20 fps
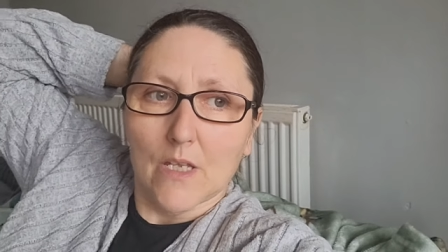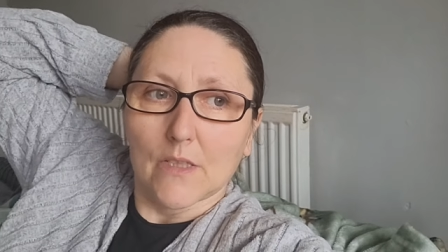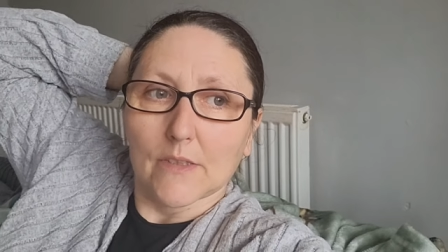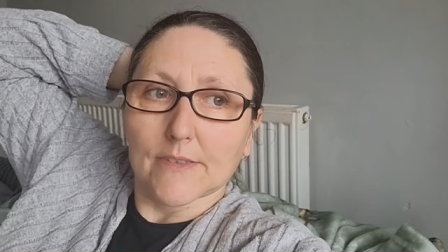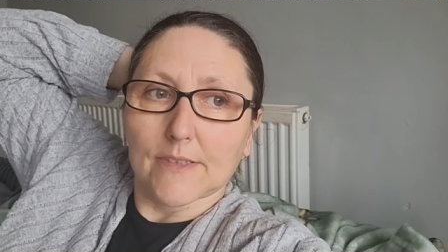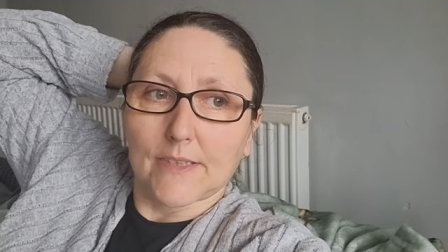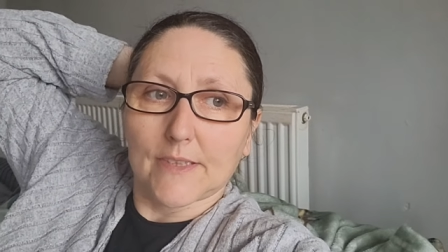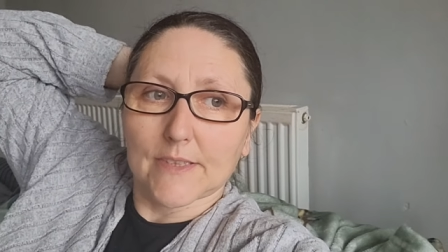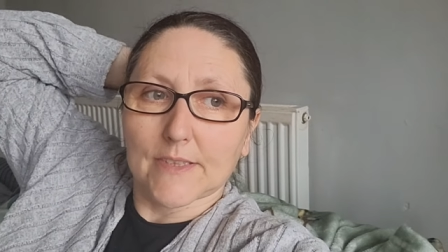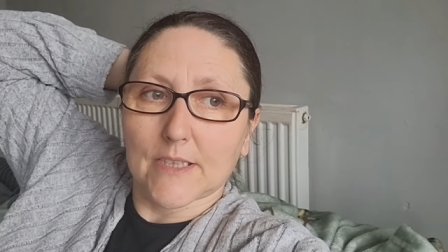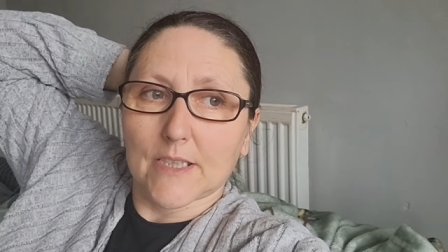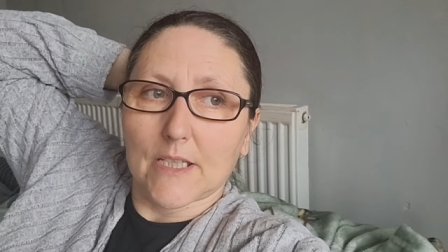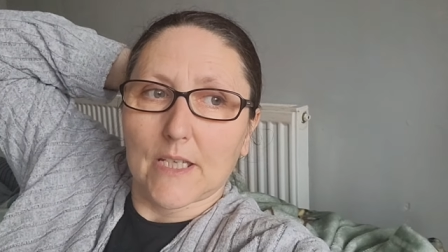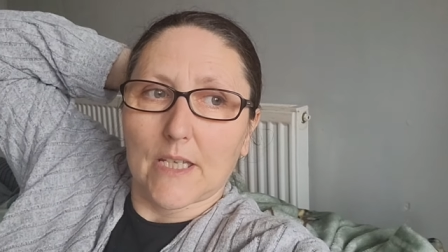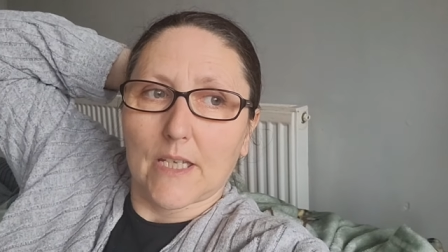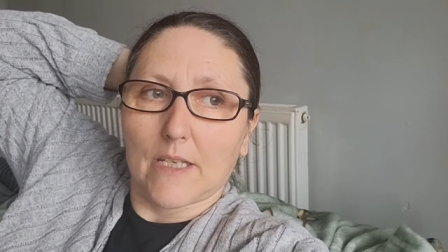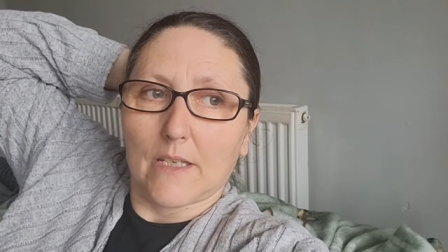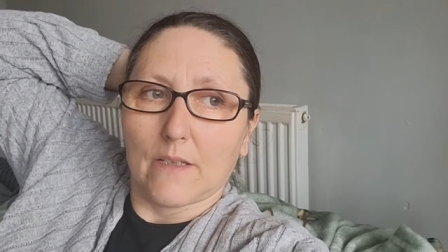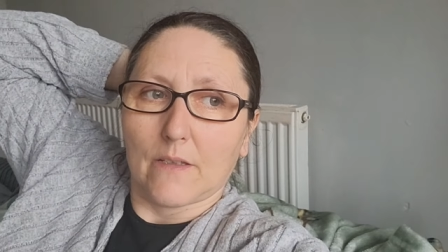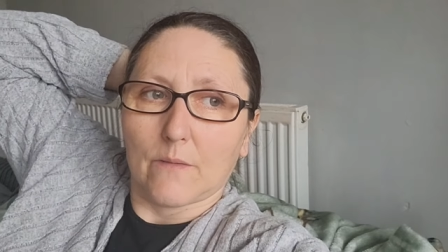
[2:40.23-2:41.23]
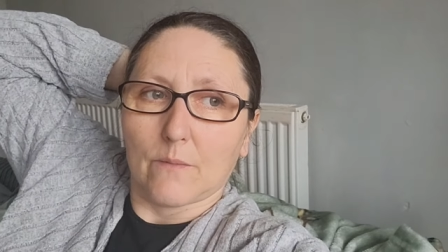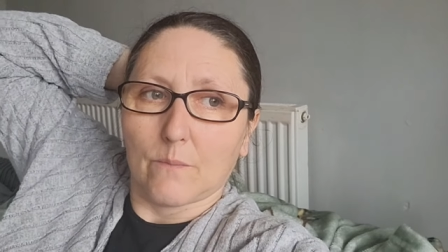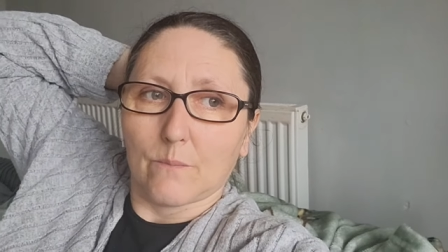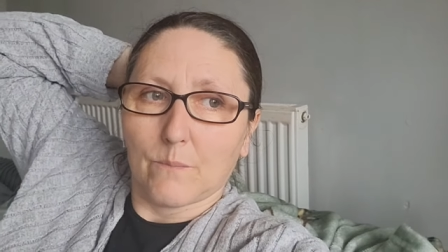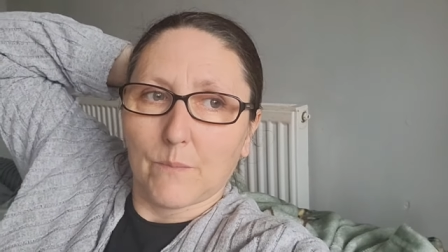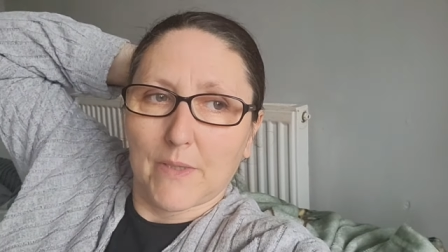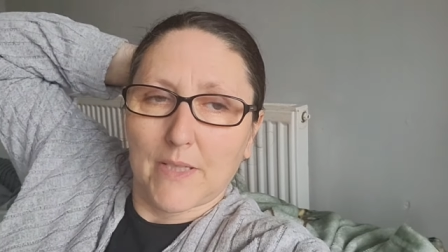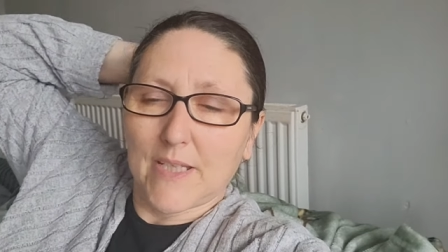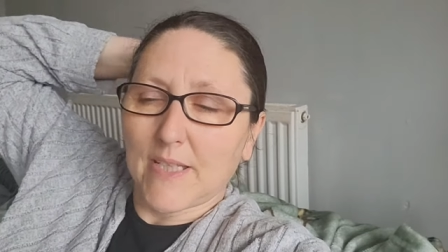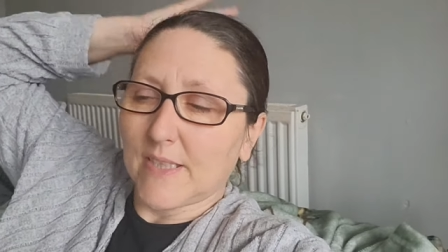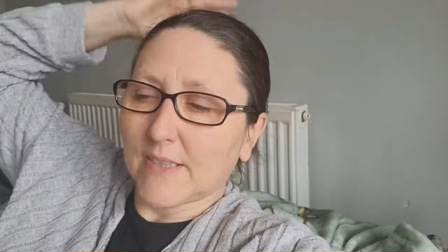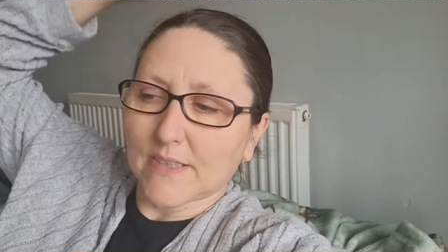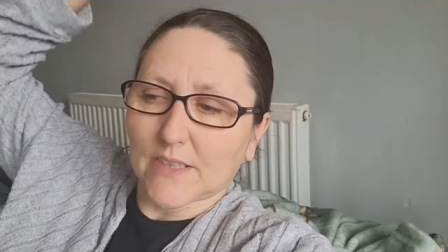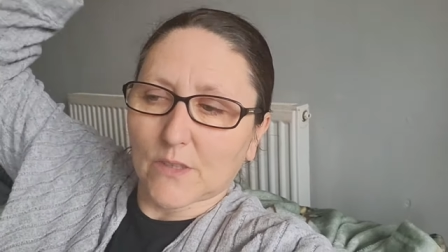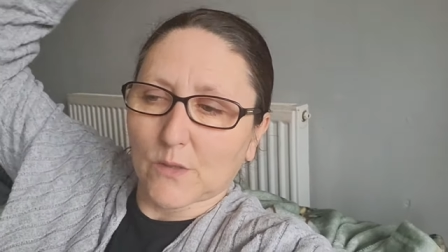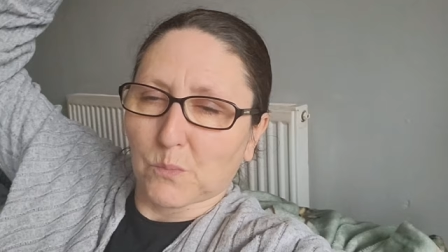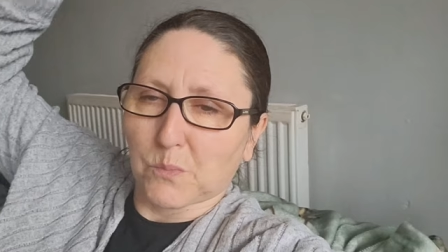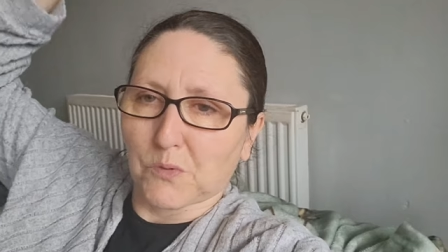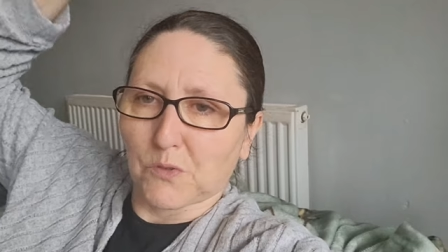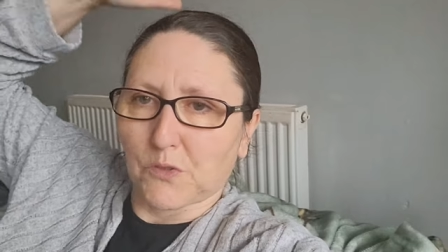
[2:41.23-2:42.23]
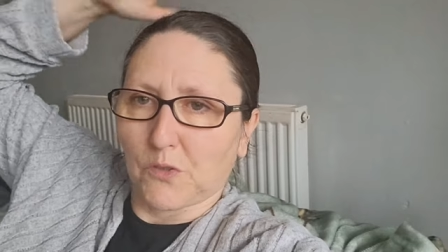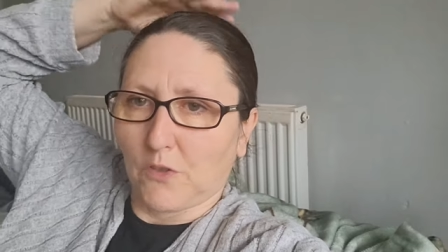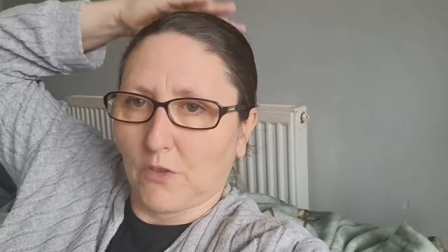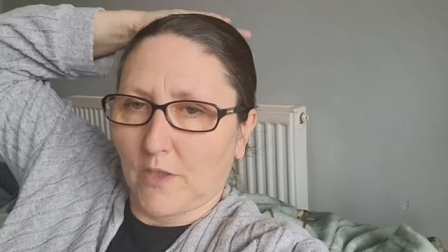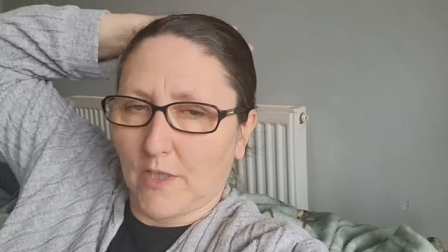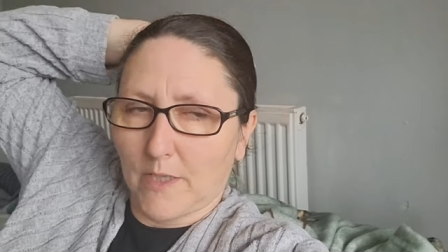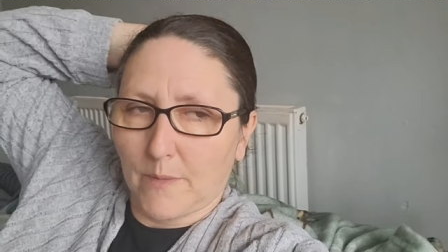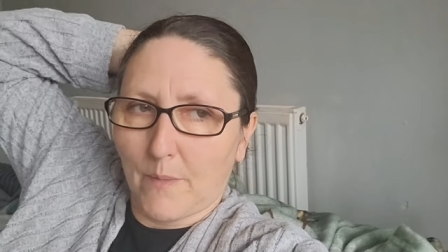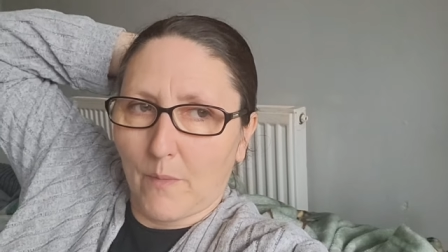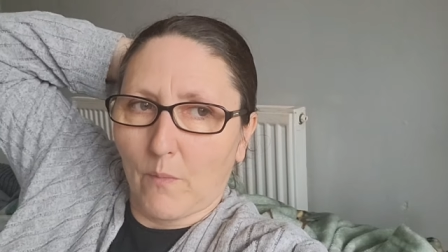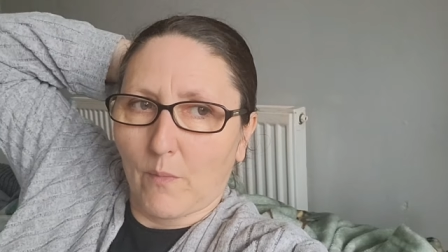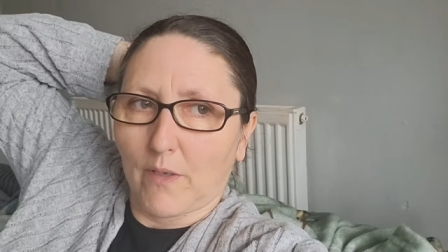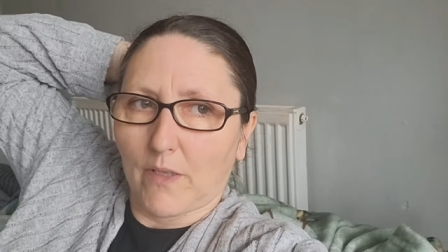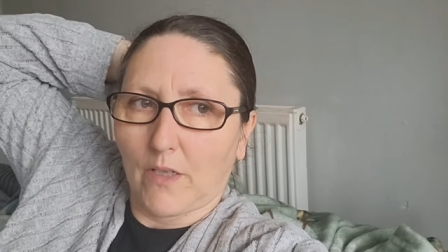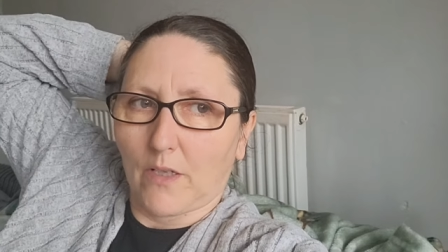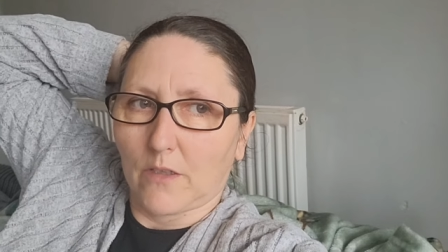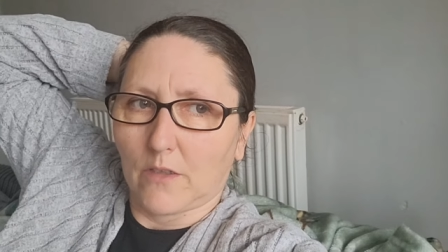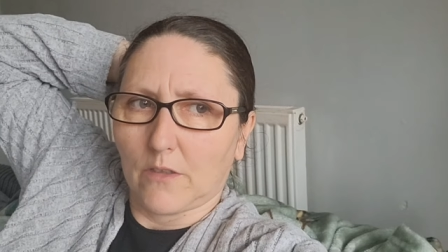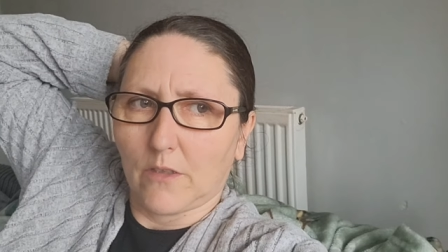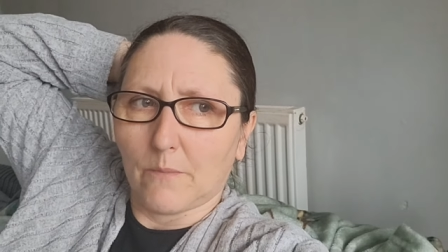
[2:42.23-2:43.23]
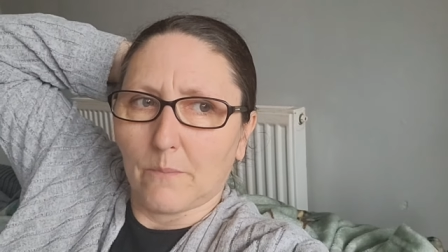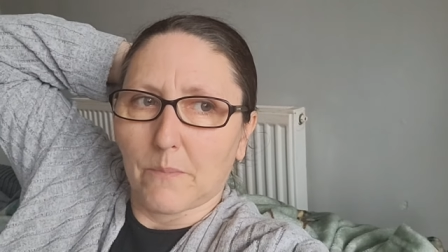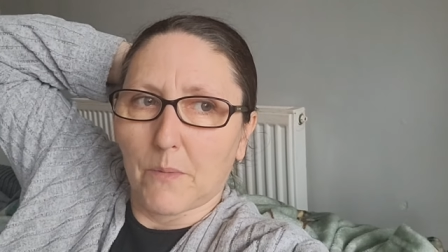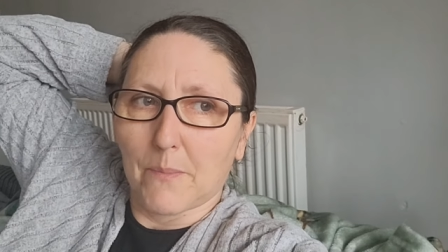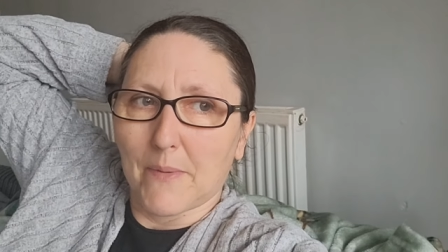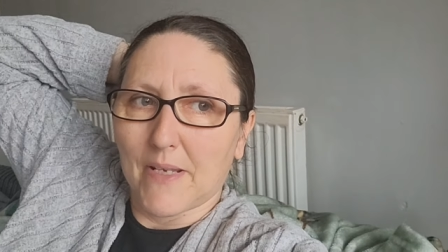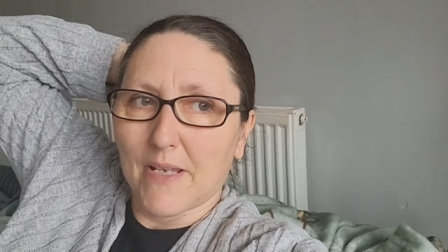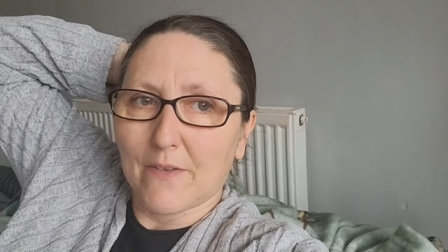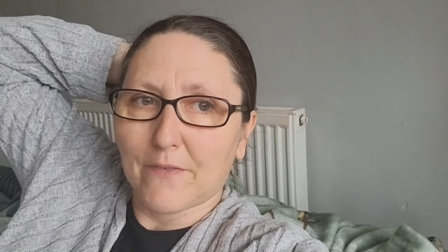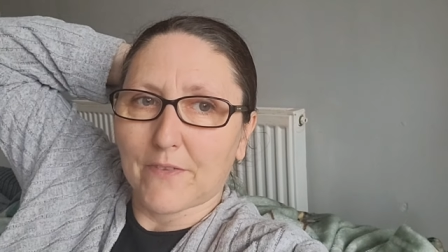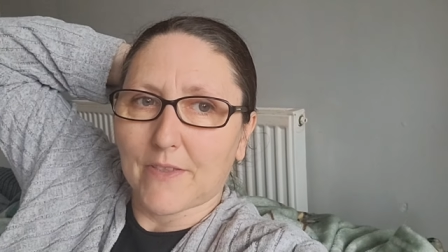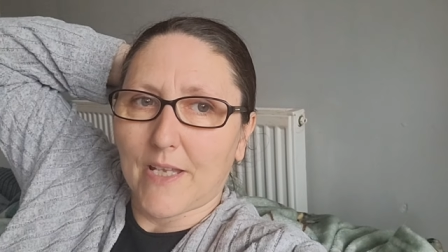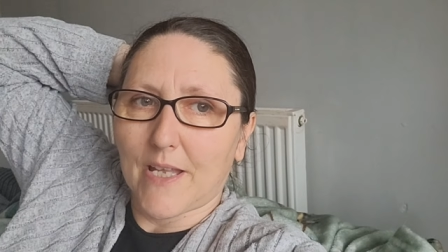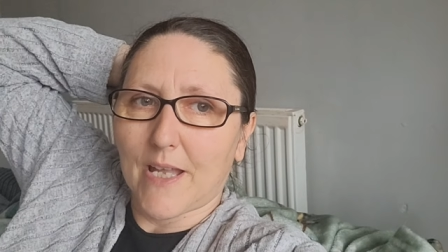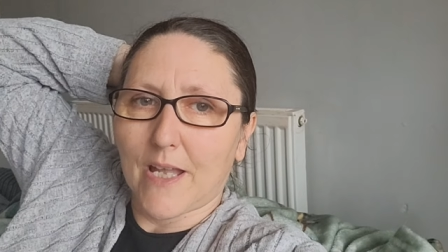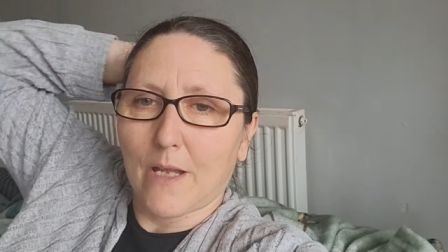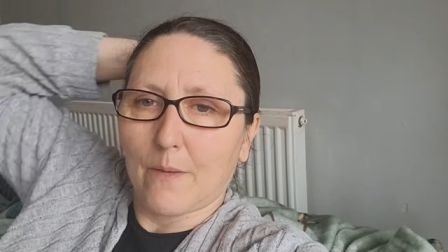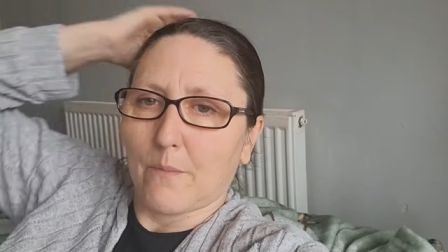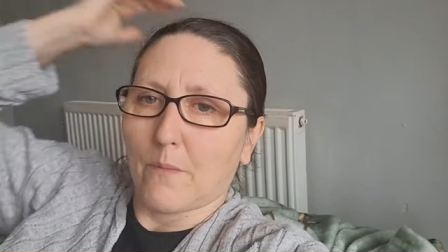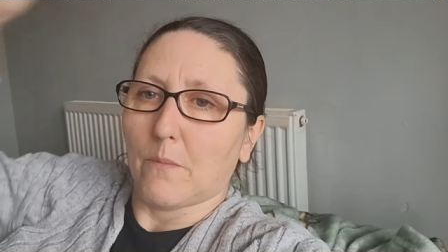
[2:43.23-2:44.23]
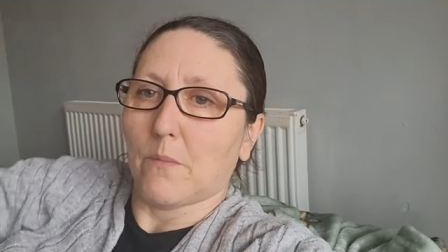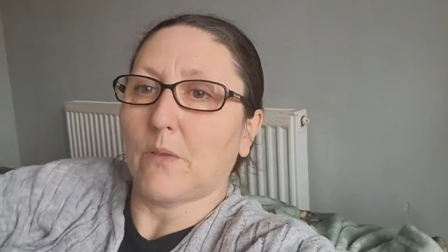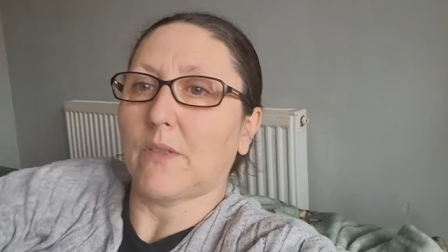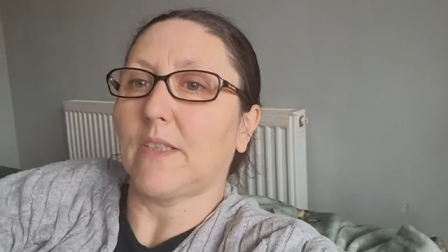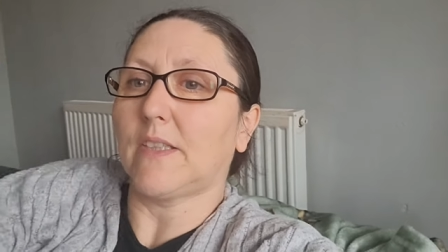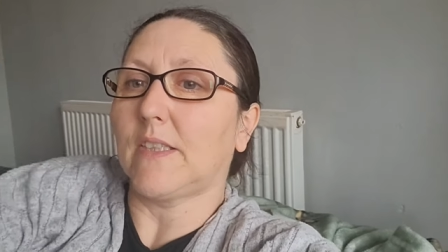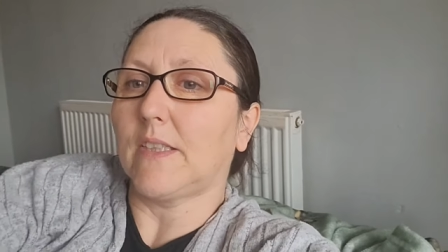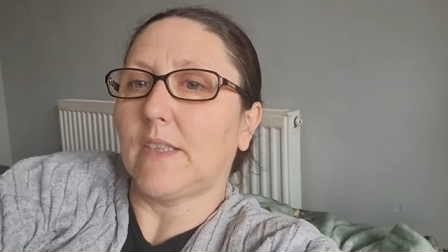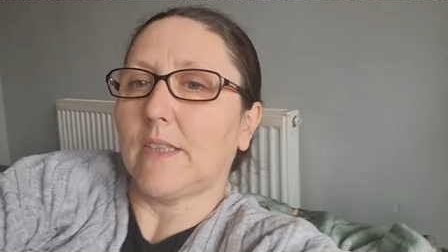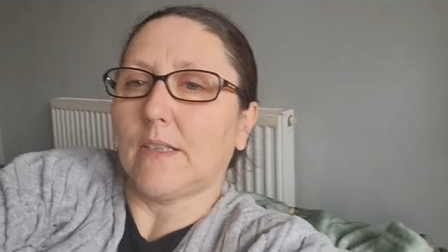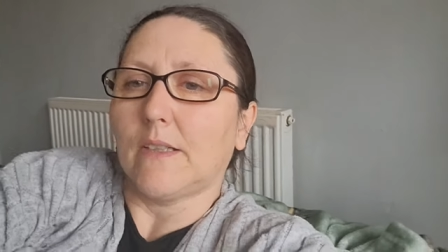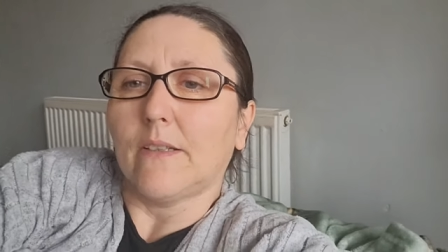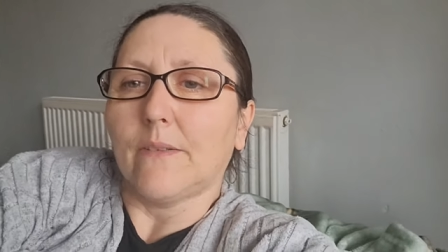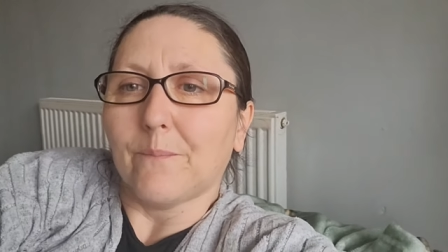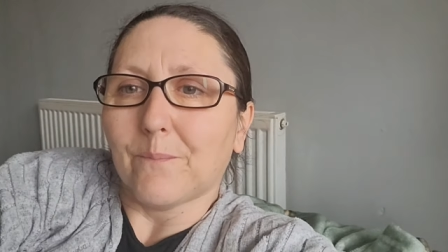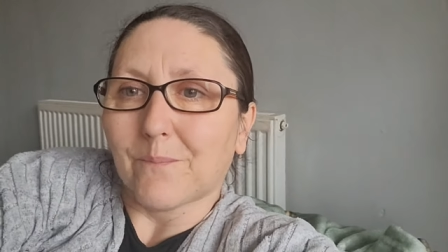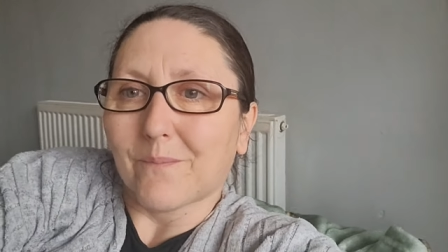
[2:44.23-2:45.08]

So yesterday, my knees, I just put some cream on when I got home, but my left arm, I'm not kidding you,